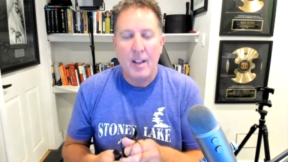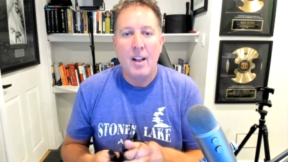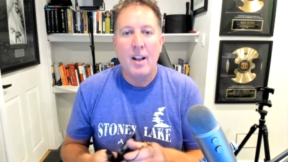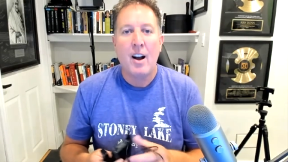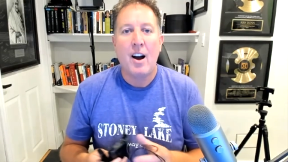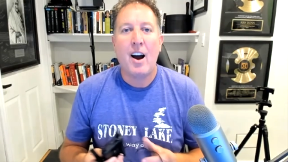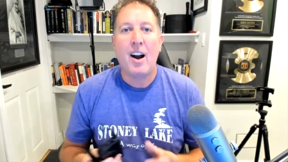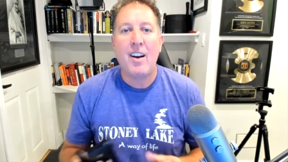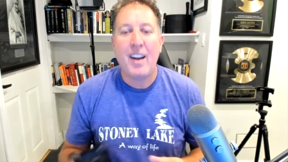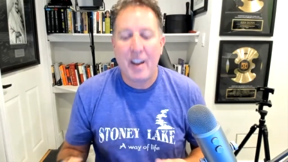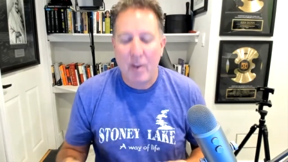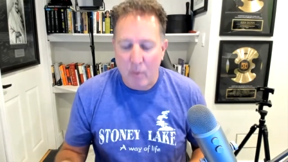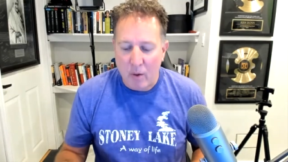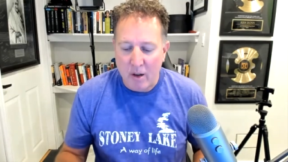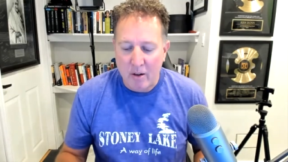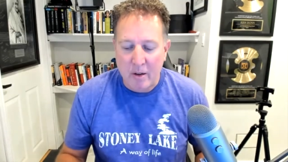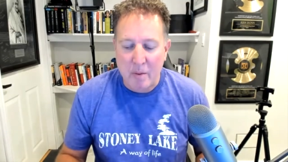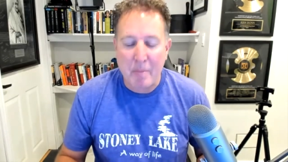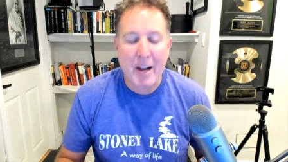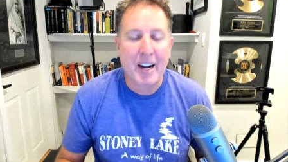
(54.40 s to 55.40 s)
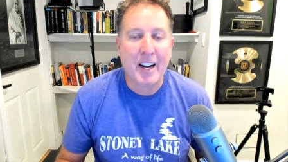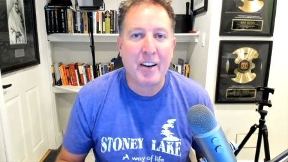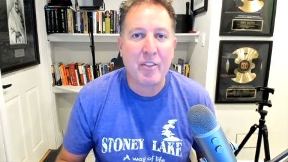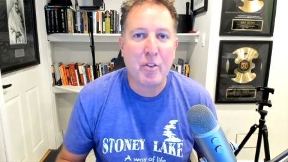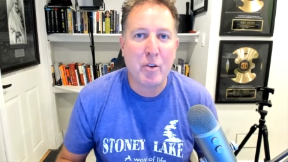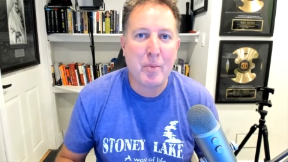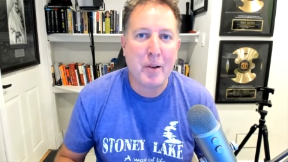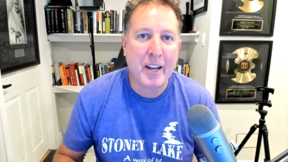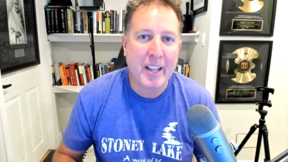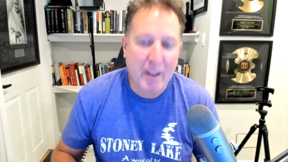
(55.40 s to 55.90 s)
All right, welcome back,
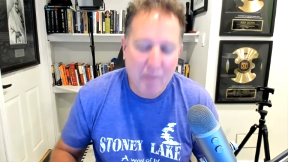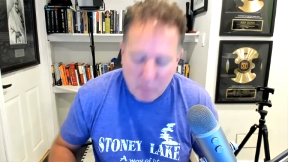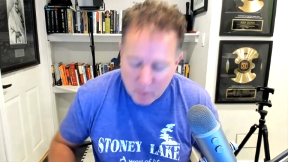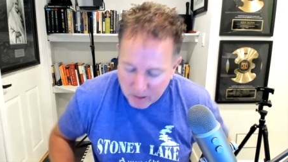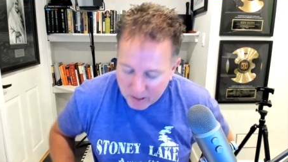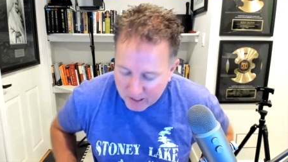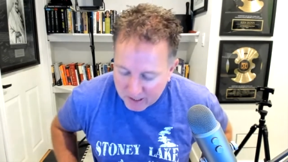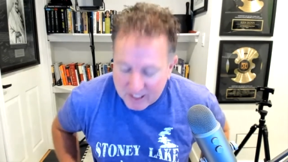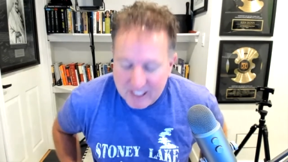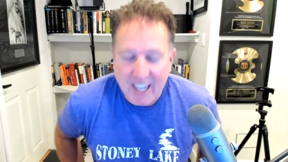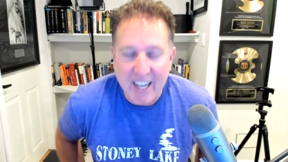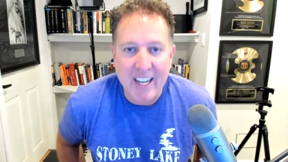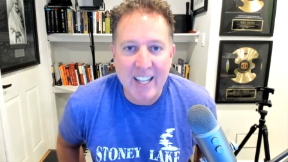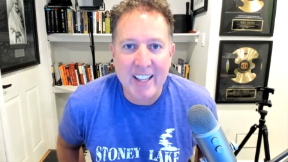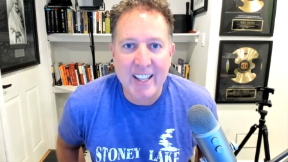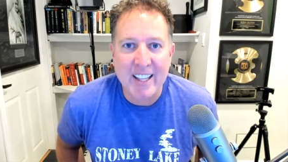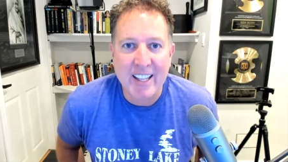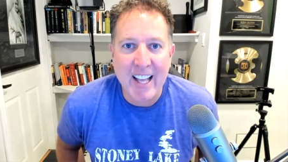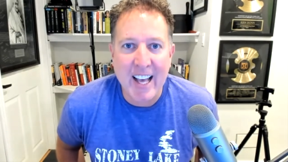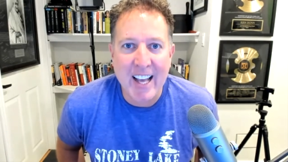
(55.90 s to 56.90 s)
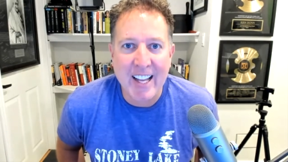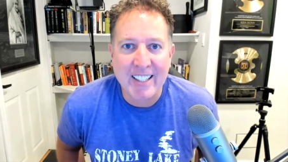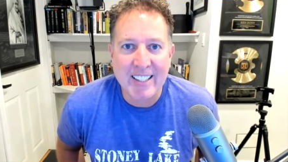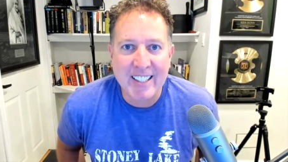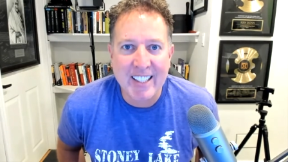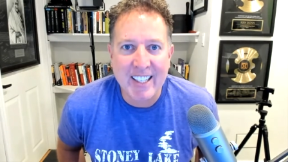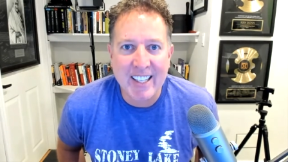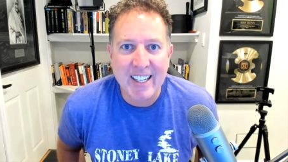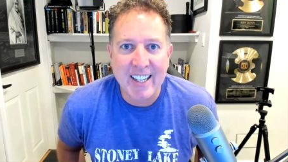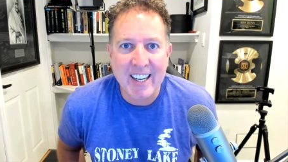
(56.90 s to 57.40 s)
everybody. I'm really excited
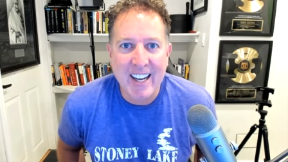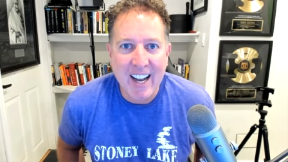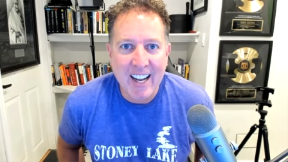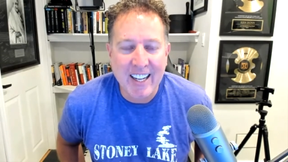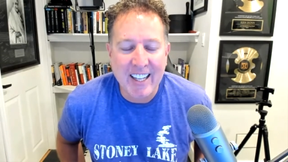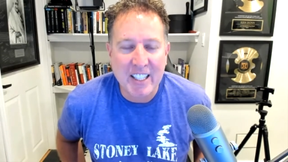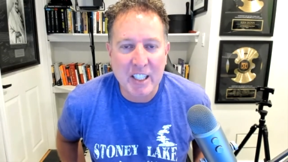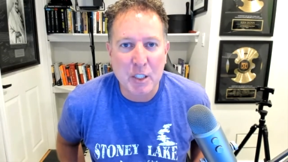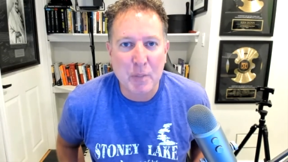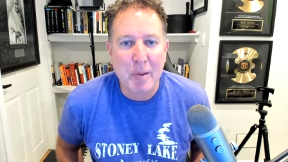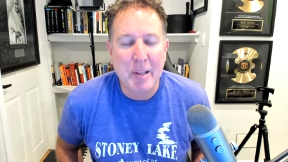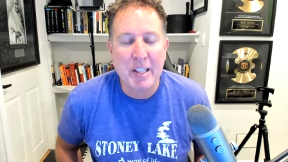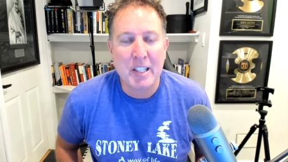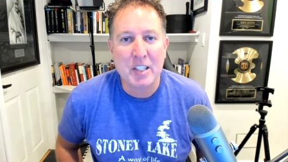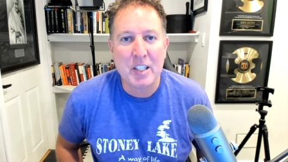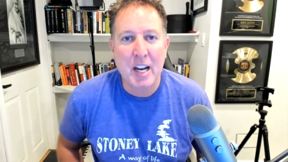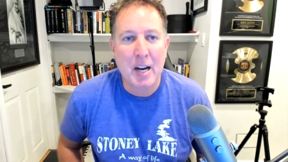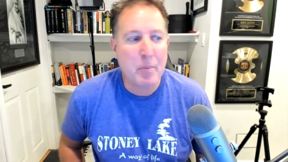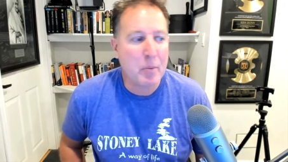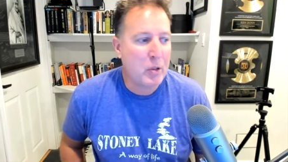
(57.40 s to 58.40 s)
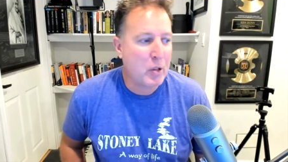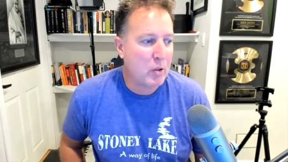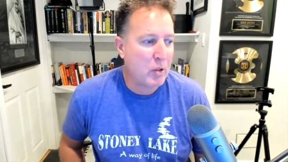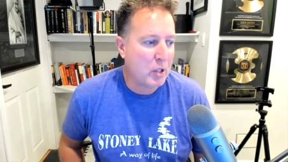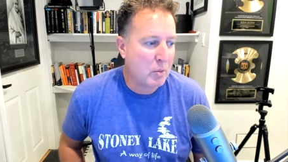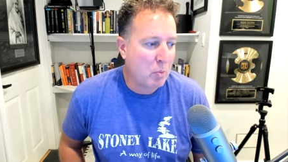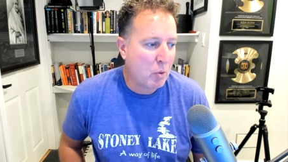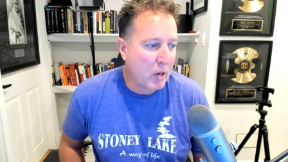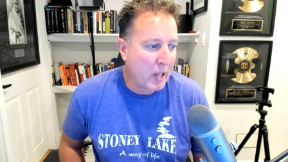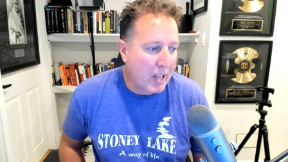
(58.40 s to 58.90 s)
that uh, I get to spend this time with you
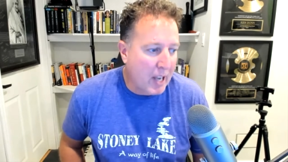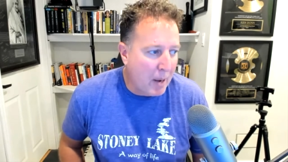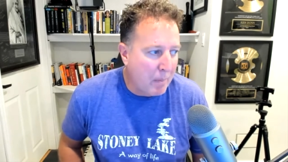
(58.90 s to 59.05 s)
this morning.